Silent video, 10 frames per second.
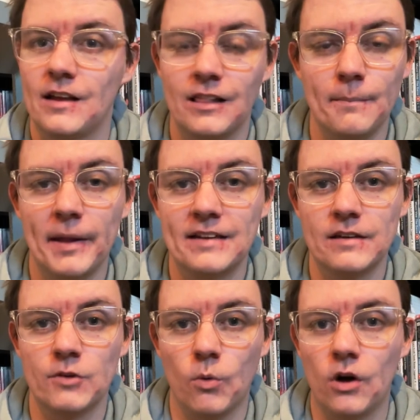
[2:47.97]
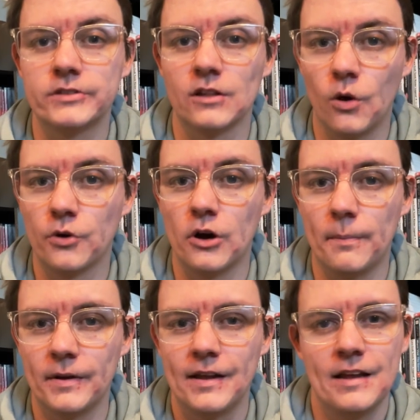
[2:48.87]
Click Playtime Rewards are loaded
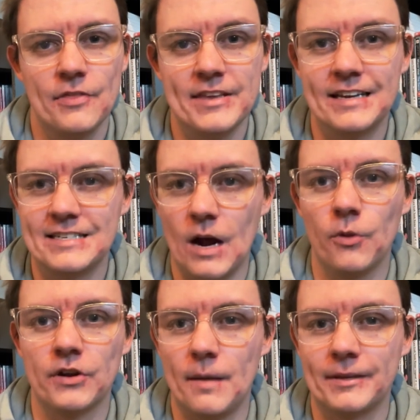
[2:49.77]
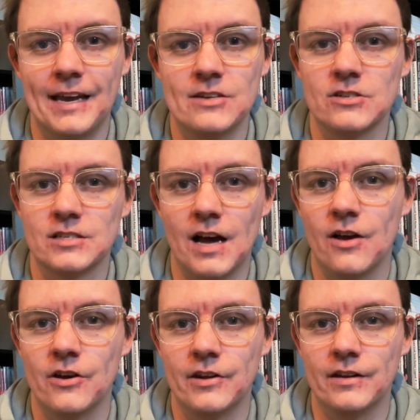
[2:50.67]
up. Then you can download an application and start
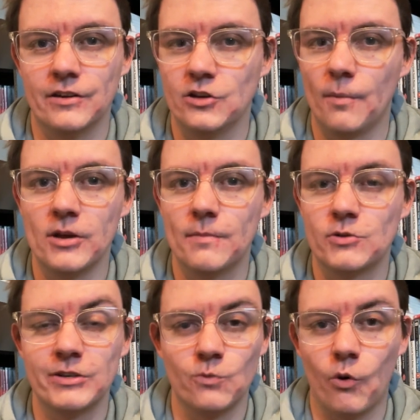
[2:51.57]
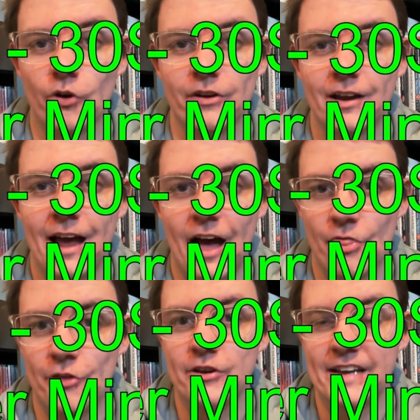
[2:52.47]
earning. You normally earn between 1
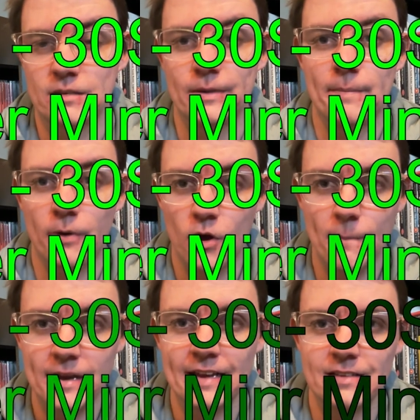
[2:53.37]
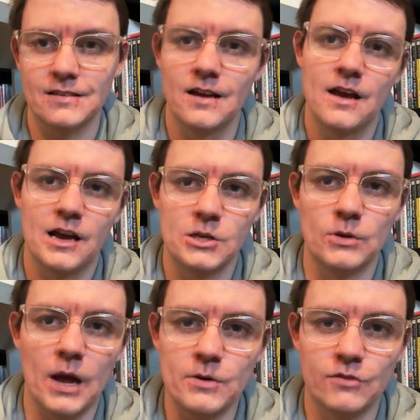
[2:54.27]
and 30 SB per minute. You
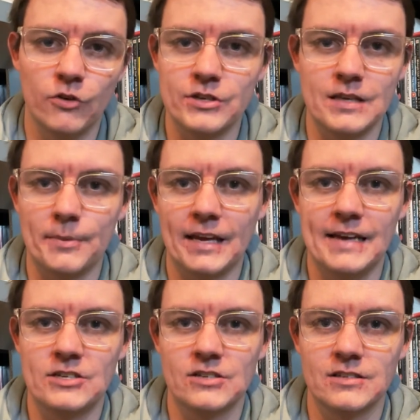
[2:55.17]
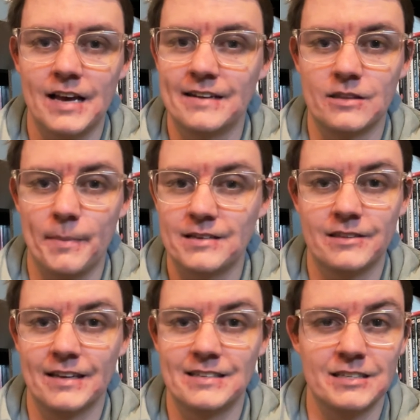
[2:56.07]
allow it to run these applications. And the best
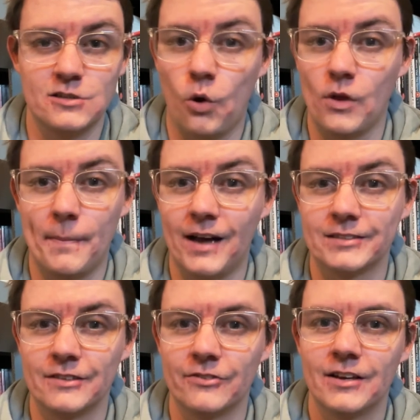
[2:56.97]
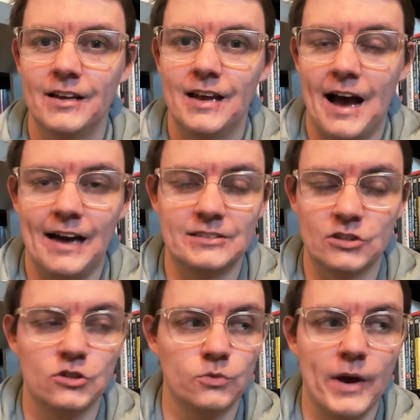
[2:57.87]
thing is, it's totally passive. And it's a
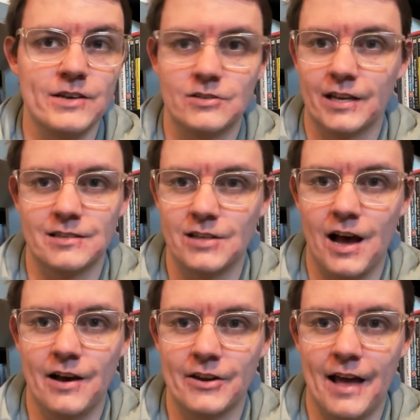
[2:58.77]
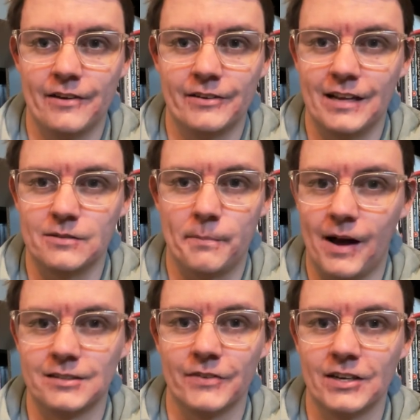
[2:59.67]
good way just to get started and get some
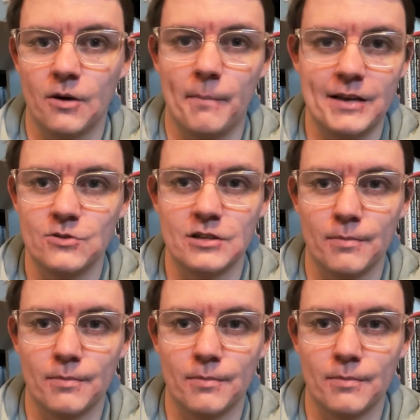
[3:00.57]
passive income by using the